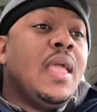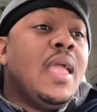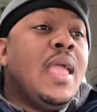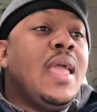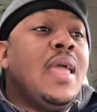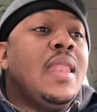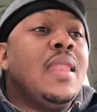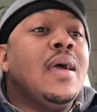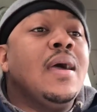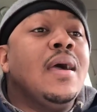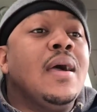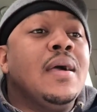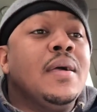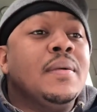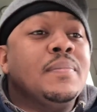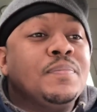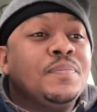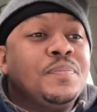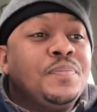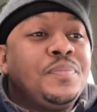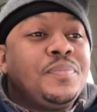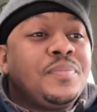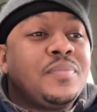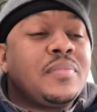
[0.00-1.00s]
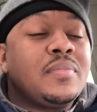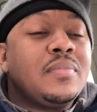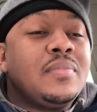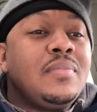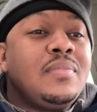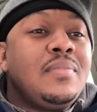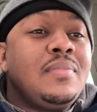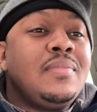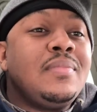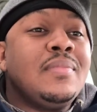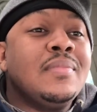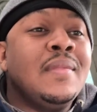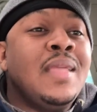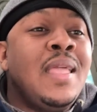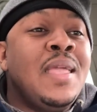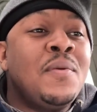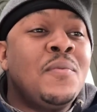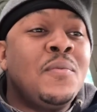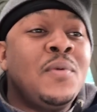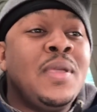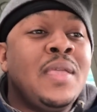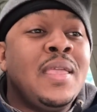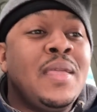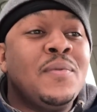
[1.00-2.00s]
And um,
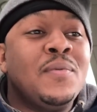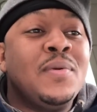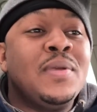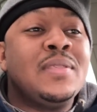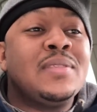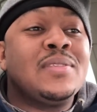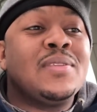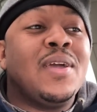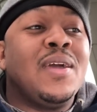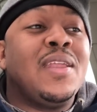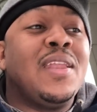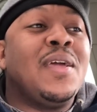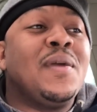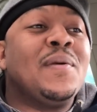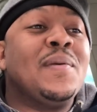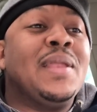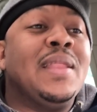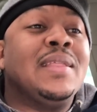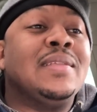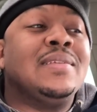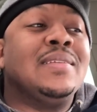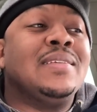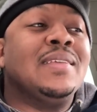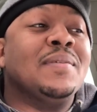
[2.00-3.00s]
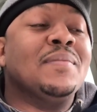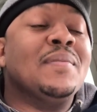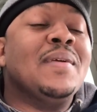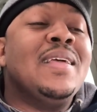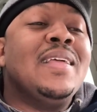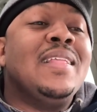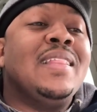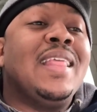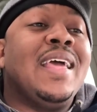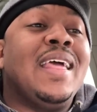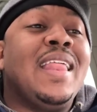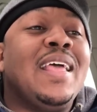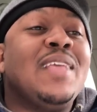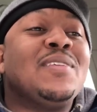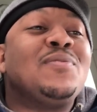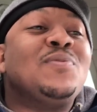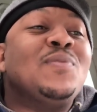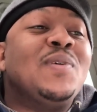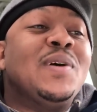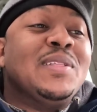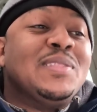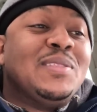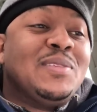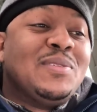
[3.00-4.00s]
and we we started our relationship. Now that's
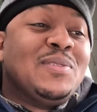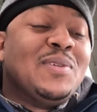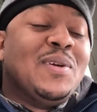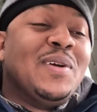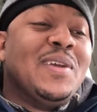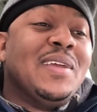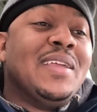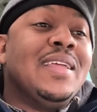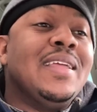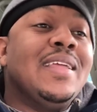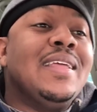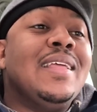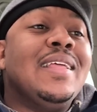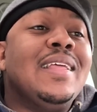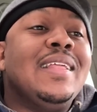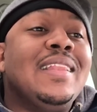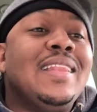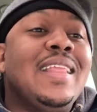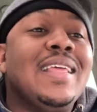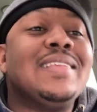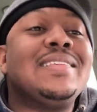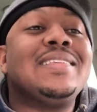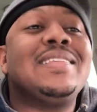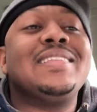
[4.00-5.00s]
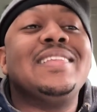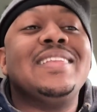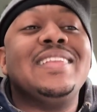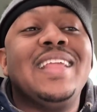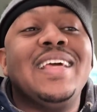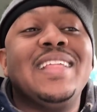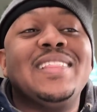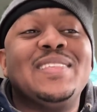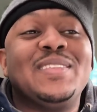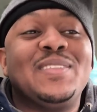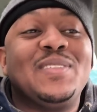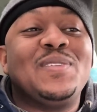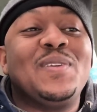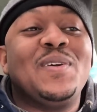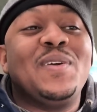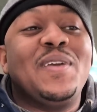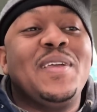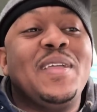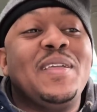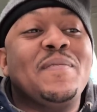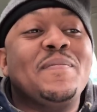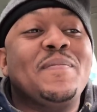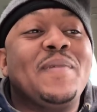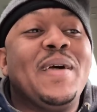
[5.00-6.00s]
one story. This is another
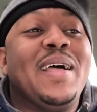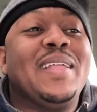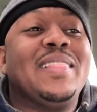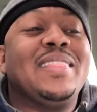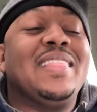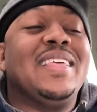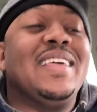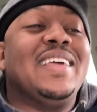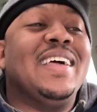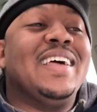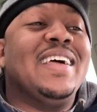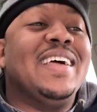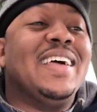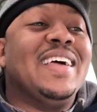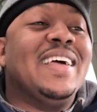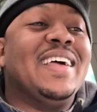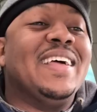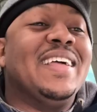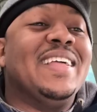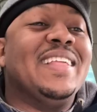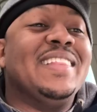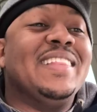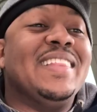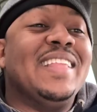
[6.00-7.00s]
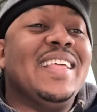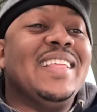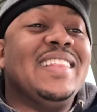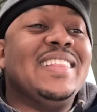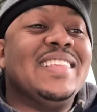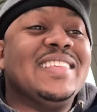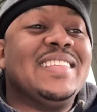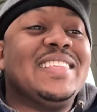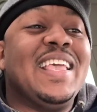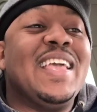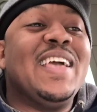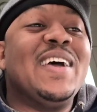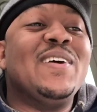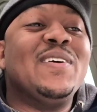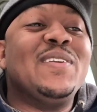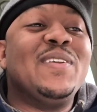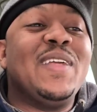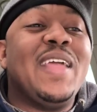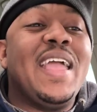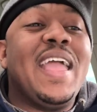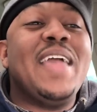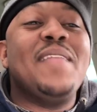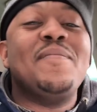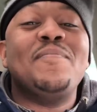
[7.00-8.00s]
story about the uh, this
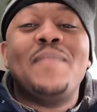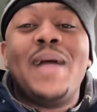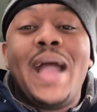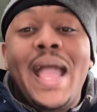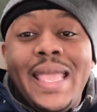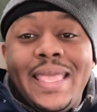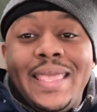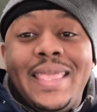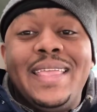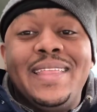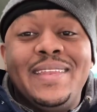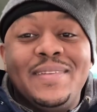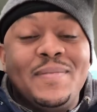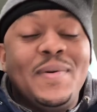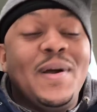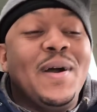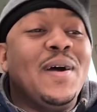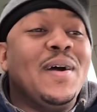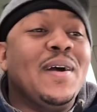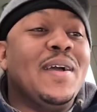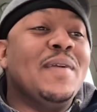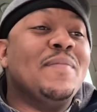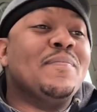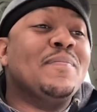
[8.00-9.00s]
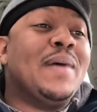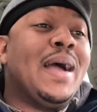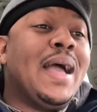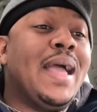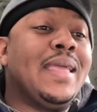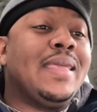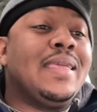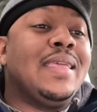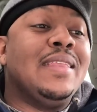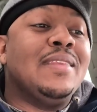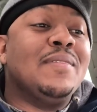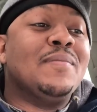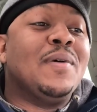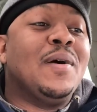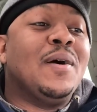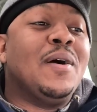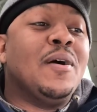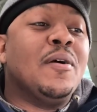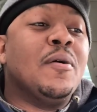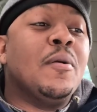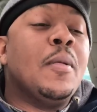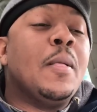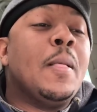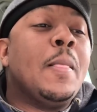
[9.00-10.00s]
elder at my kingdom hall. At my kingdom
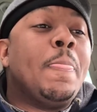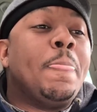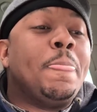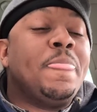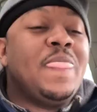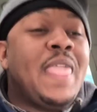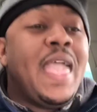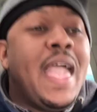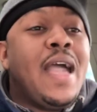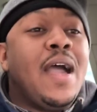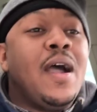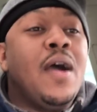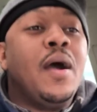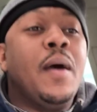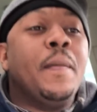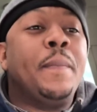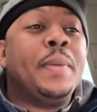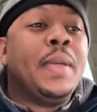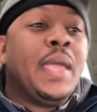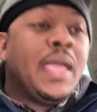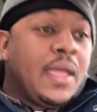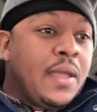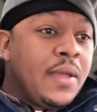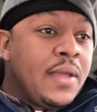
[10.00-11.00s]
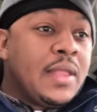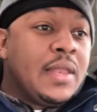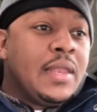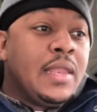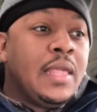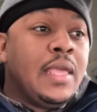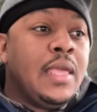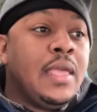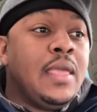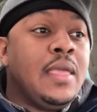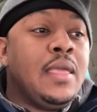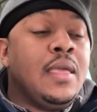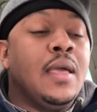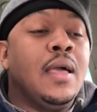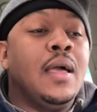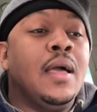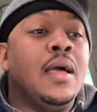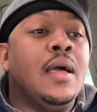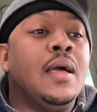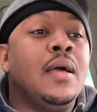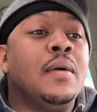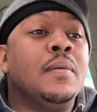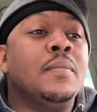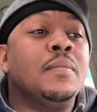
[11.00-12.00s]
hall. Now, apparently,
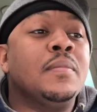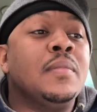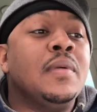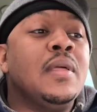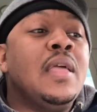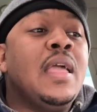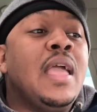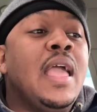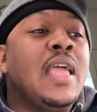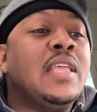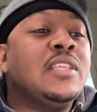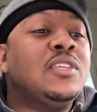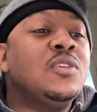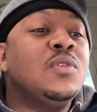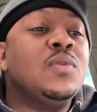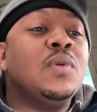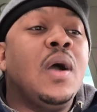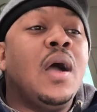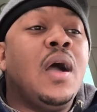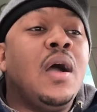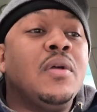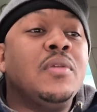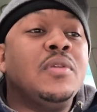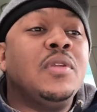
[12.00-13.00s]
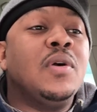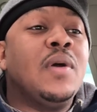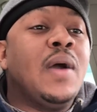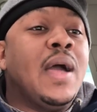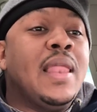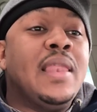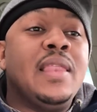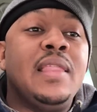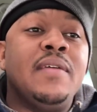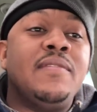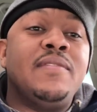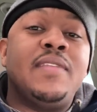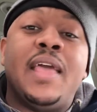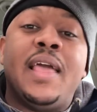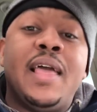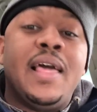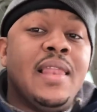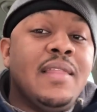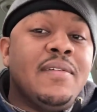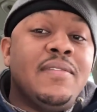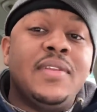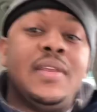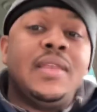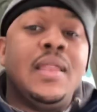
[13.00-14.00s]
um, as you all know, I lived a
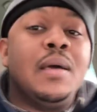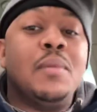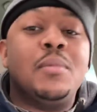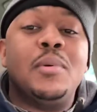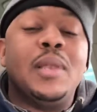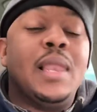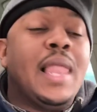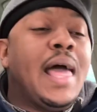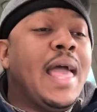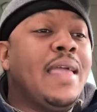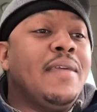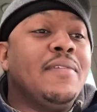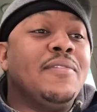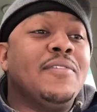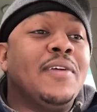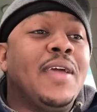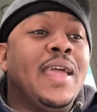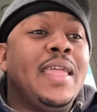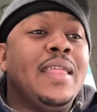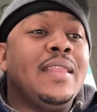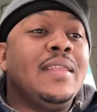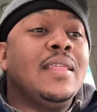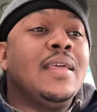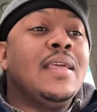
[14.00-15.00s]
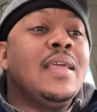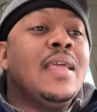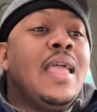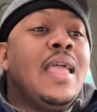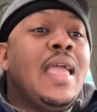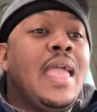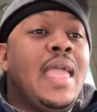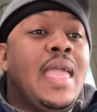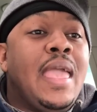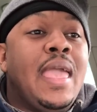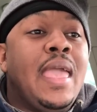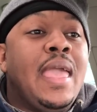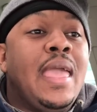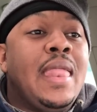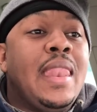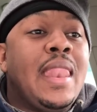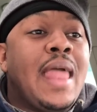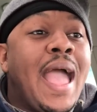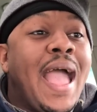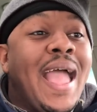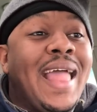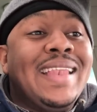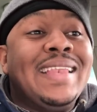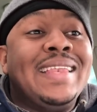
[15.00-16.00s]
hell of a double life, right? And
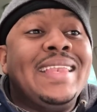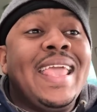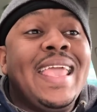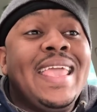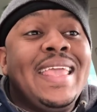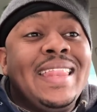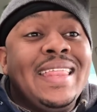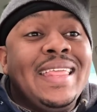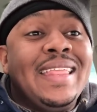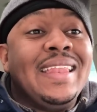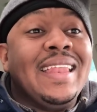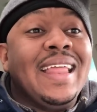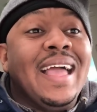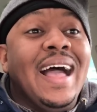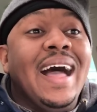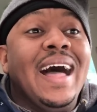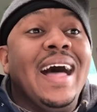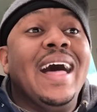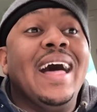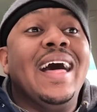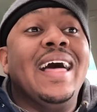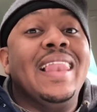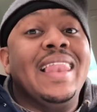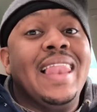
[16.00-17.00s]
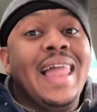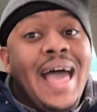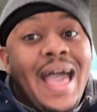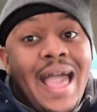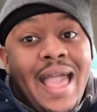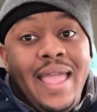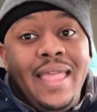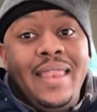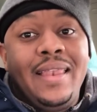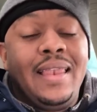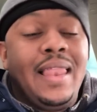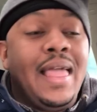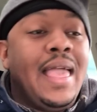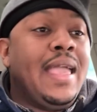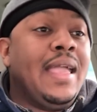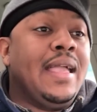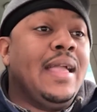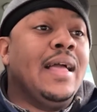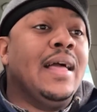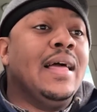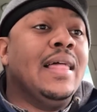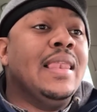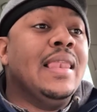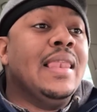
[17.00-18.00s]
I dated a lot, like
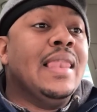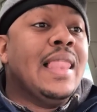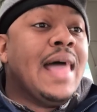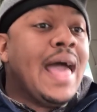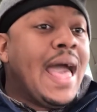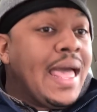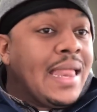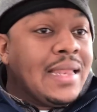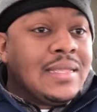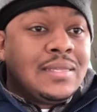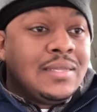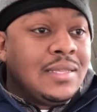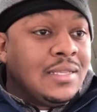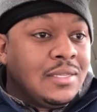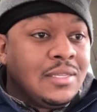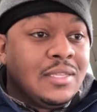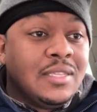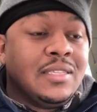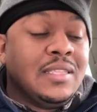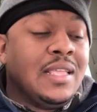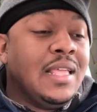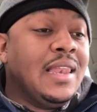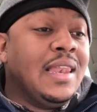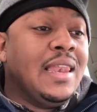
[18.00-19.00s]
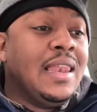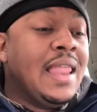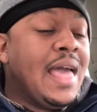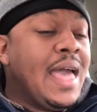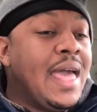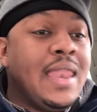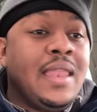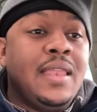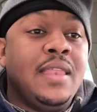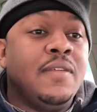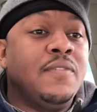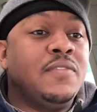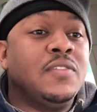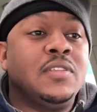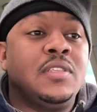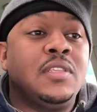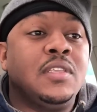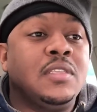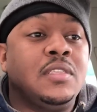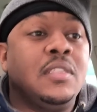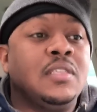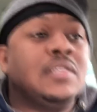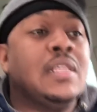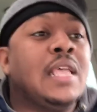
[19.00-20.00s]
a lot of sisters, a lot of different
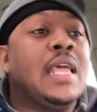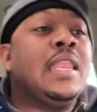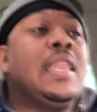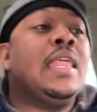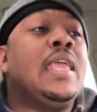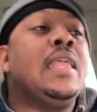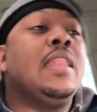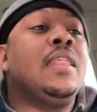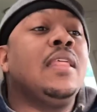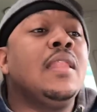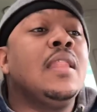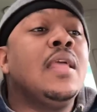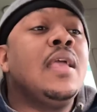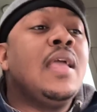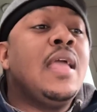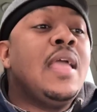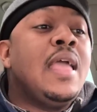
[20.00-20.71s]
sisters I dated.